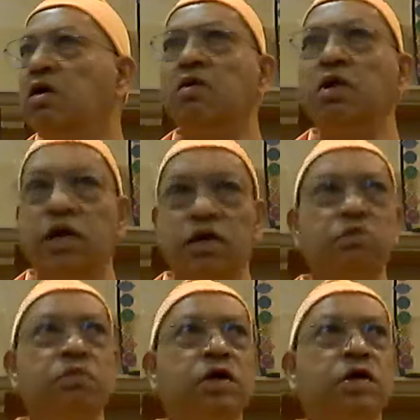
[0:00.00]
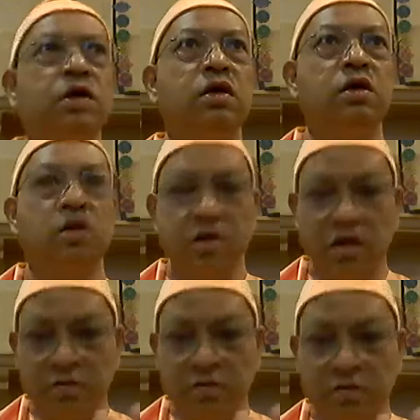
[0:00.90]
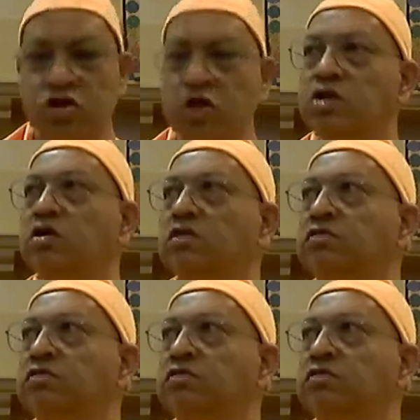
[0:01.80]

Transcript: were nothing but a demonstration